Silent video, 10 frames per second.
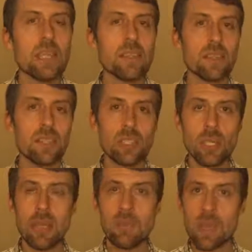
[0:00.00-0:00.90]
that is
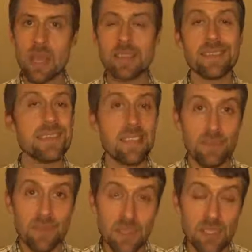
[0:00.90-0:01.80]
gonna make the
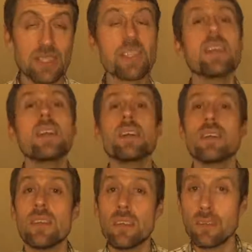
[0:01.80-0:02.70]
difference
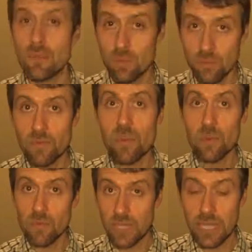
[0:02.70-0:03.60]
for
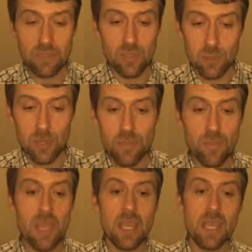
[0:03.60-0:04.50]
your customer.
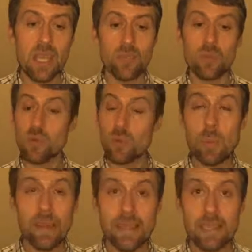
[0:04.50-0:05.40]
To
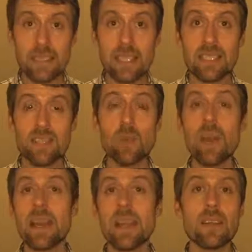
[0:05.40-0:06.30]
complete the
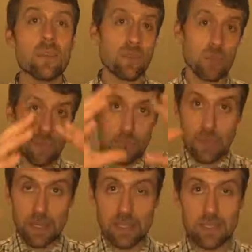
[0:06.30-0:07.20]
square, or to
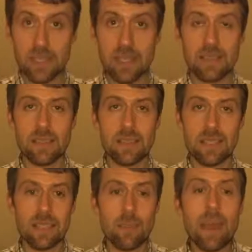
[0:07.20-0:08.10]
complete
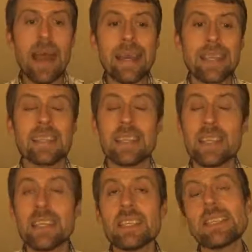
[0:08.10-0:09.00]
the pint
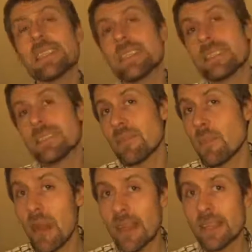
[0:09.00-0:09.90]
in the
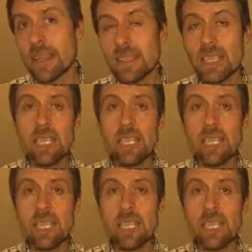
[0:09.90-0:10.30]
market,